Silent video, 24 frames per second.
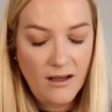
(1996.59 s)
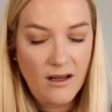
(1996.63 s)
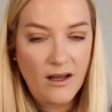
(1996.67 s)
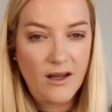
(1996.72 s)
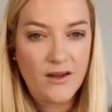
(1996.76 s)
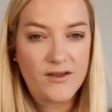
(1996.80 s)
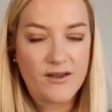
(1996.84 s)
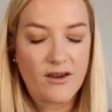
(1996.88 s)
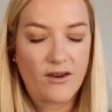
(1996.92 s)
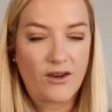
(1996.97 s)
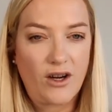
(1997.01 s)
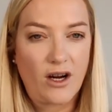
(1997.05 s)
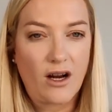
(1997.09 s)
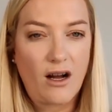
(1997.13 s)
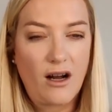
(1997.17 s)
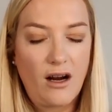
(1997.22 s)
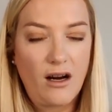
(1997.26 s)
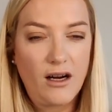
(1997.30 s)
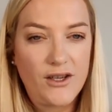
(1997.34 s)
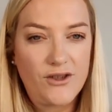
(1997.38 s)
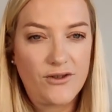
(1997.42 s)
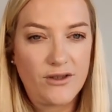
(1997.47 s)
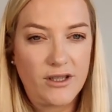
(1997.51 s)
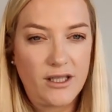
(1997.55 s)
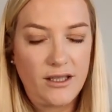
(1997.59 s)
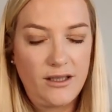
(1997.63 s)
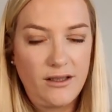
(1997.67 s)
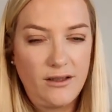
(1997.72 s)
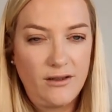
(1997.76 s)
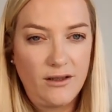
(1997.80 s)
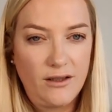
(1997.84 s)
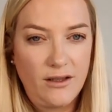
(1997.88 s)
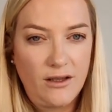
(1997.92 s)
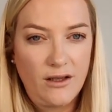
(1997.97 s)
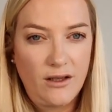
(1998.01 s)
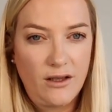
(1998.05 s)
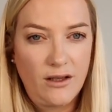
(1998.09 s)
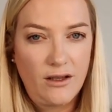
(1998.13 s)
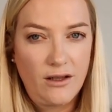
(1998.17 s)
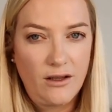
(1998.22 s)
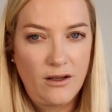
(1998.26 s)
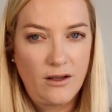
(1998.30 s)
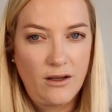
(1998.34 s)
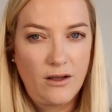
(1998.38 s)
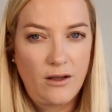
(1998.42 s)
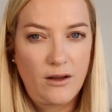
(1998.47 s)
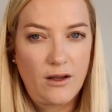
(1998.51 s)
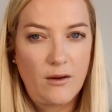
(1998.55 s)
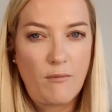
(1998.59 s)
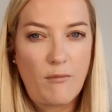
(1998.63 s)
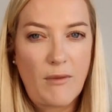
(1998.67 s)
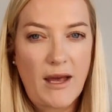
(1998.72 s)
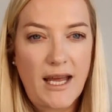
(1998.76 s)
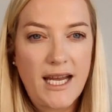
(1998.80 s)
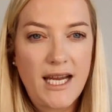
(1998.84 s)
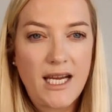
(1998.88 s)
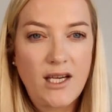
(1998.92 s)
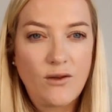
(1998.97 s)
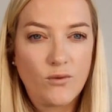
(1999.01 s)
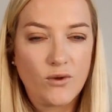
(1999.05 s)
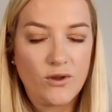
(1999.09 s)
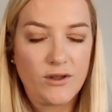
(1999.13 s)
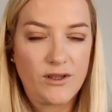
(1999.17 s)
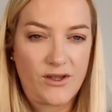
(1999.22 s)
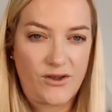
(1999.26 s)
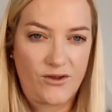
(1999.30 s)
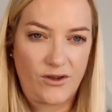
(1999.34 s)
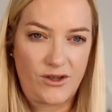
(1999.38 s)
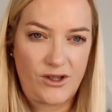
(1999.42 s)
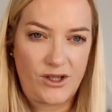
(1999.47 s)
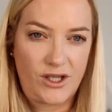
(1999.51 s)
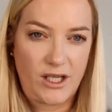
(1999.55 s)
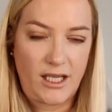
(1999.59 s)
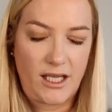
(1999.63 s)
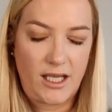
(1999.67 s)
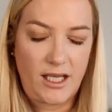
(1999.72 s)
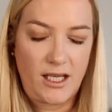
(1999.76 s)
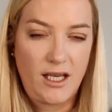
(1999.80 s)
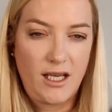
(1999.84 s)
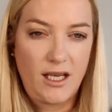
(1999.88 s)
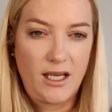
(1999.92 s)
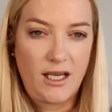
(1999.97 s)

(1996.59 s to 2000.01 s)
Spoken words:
So your artery, the main one structurally,